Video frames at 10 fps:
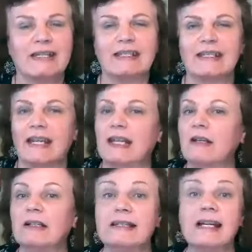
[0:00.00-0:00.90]
and
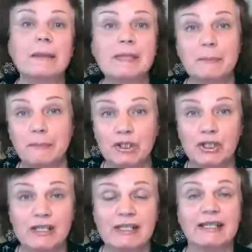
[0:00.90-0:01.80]
I dug up some
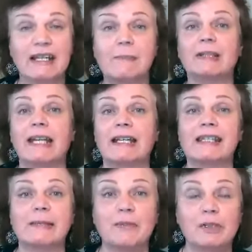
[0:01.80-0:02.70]
bushes and I planted
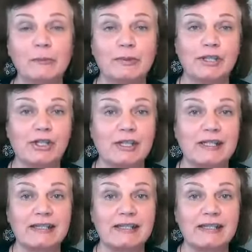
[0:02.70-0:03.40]
some new bushes,